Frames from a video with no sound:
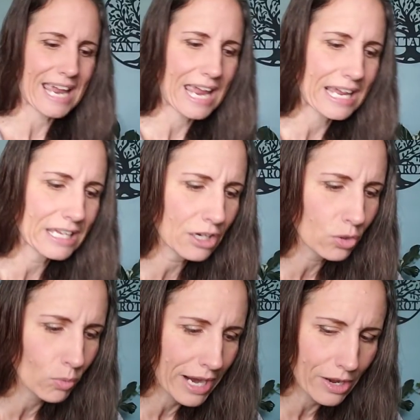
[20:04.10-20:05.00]
hanging
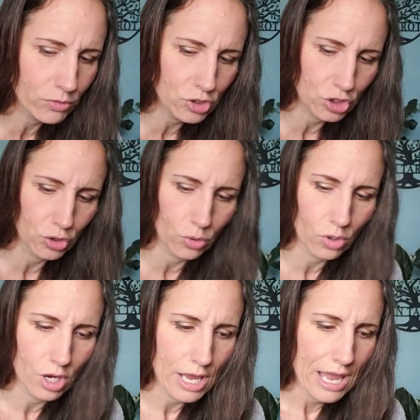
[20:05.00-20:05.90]
around
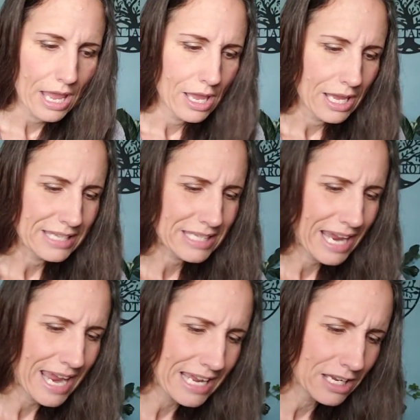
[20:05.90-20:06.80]
you it's
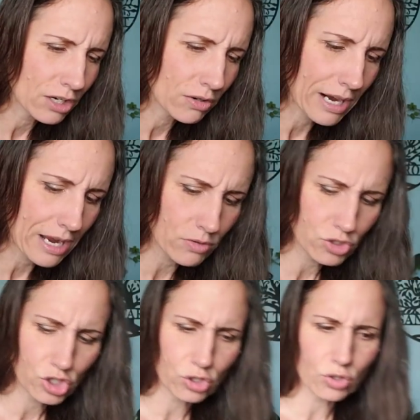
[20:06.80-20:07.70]
hanging
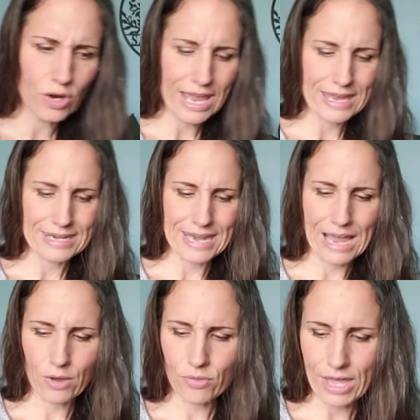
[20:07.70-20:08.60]
around you and
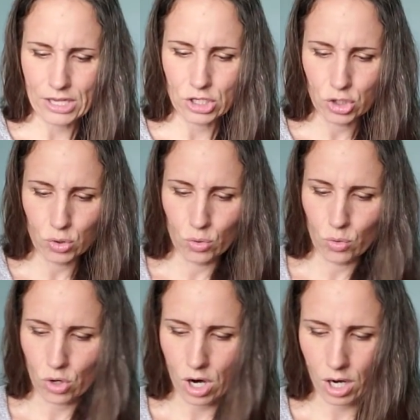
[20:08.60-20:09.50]
now that
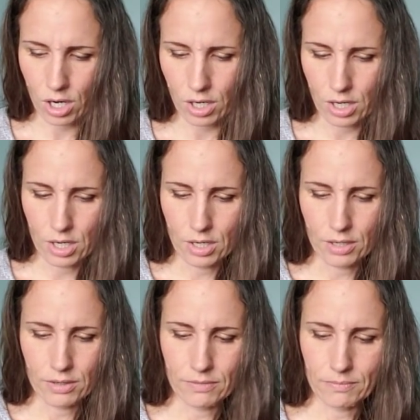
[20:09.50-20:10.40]
you are
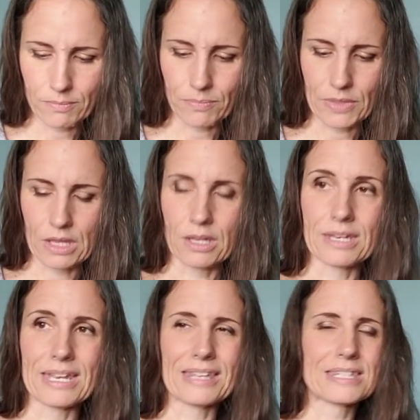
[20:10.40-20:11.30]

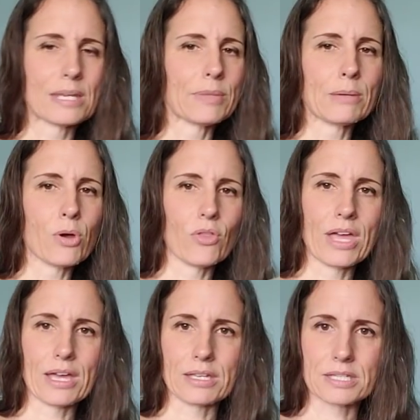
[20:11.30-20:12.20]
it's something about
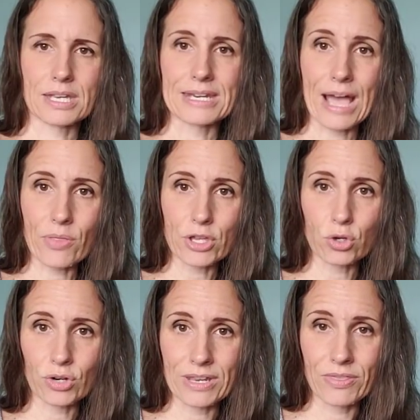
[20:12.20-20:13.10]
this. Now that
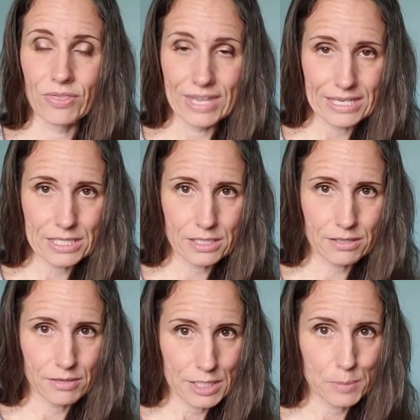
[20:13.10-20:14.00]
you're in
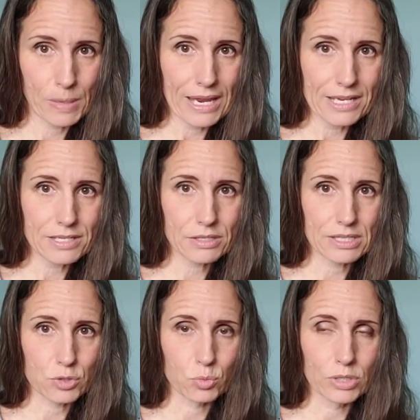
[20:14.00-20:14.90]
this space,
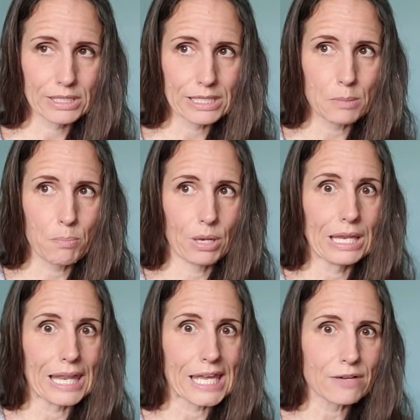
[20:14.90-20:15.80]
this really
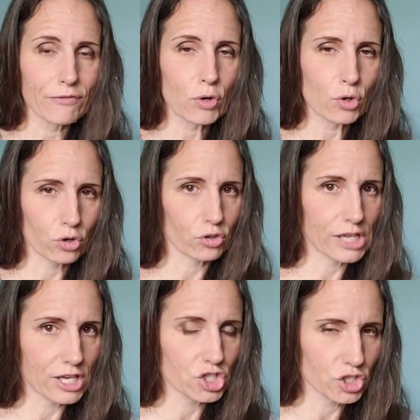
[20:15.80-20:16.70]
playful
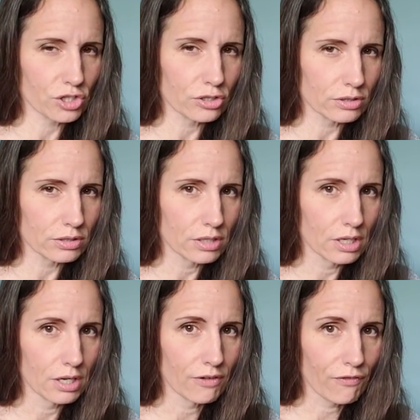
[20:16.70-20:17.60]
creational
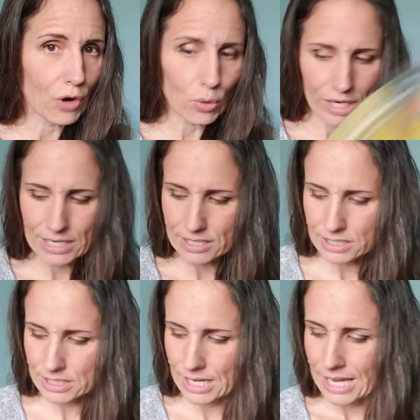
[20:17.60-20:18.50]

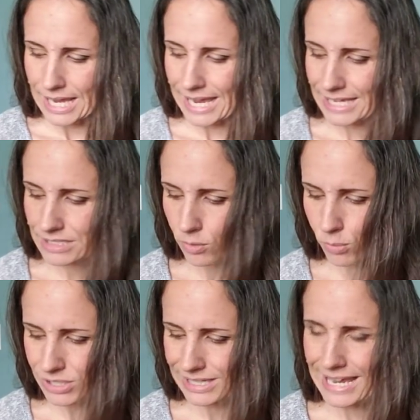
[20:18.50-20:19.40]
focus, it's
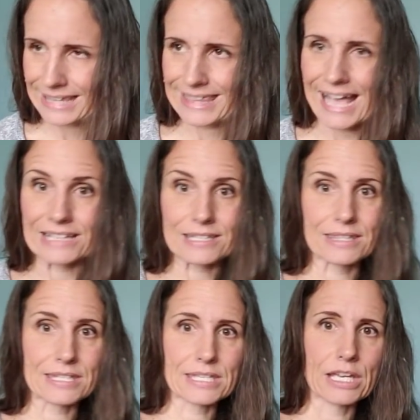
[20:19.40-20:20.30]
almost like that's
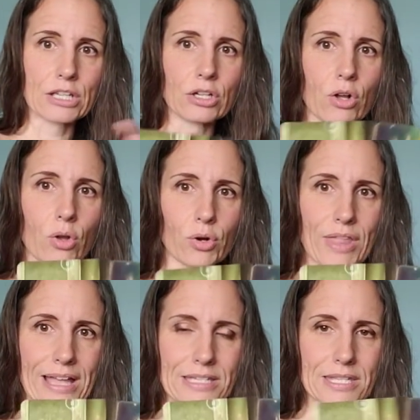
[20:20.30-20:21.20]
the signal or
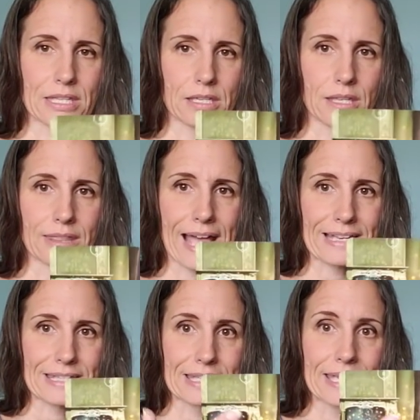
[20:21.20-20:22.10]
that's the
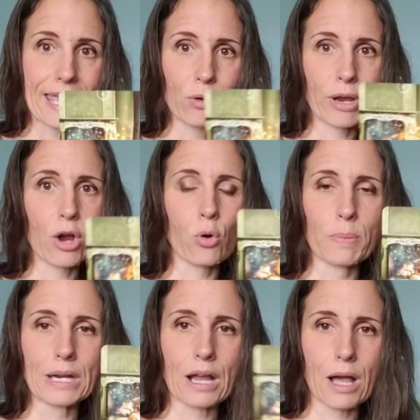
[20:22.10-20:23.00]
that's the gateway
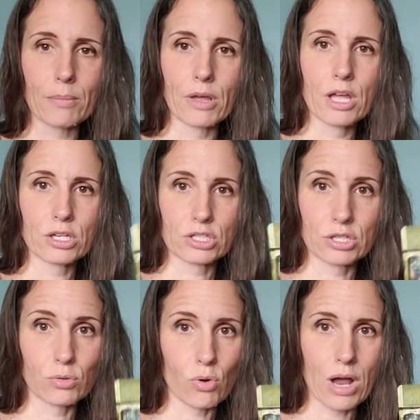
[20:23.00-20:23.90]
opening up
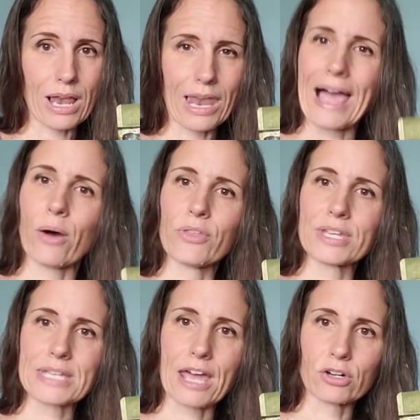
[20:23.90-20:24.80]
to allow
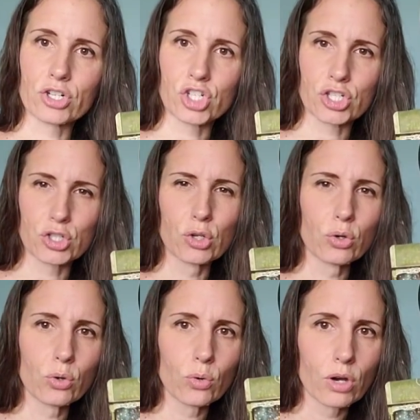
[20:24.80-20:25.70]
this energy
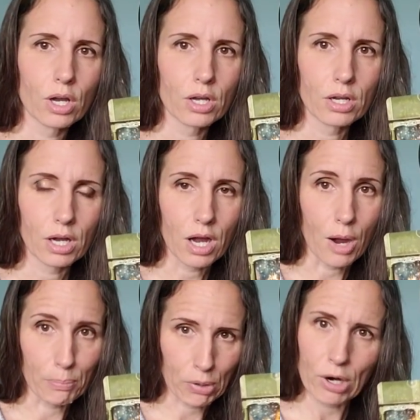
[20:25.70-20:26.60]
to
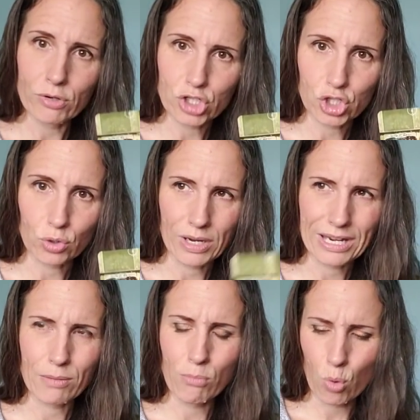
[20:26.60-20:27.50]
approach you
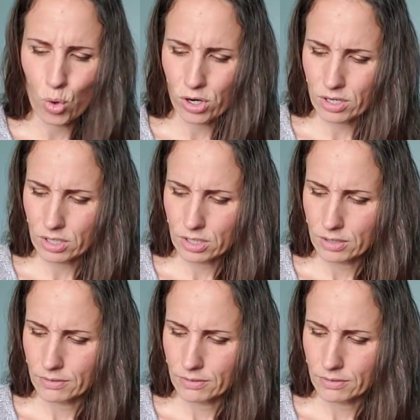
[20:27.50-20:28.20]
in a more